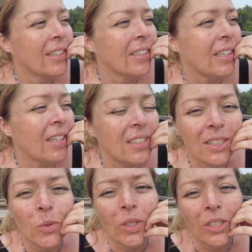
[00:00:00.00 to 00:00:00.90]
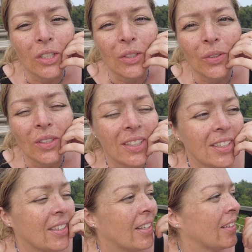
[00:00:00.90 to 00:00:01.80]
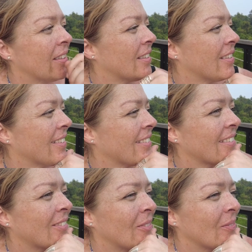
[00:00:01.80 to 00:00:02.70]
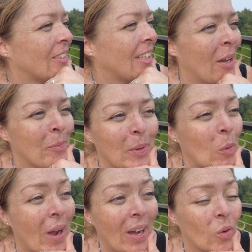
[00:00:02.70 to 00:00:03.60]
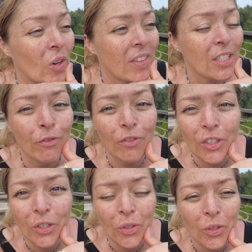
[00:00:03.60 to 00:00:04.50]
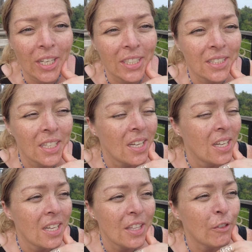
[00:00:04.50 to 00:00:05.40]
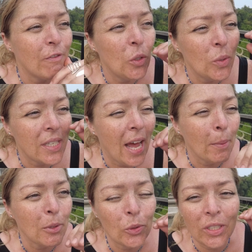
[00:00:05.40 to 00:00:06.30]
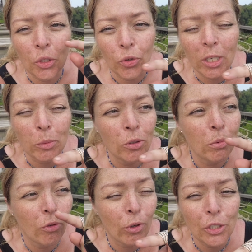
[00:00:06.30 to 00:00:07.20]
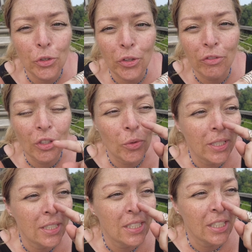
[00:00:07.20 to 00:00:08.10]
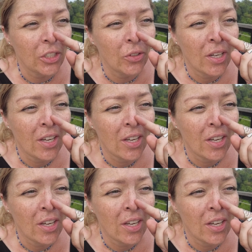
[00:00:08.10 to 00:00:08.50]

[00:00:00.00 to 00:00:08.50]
get it done in one go, and then, yeah, but wow, this view, you guys. This view is absolutely incredible. Before I show you the view, I need to tell you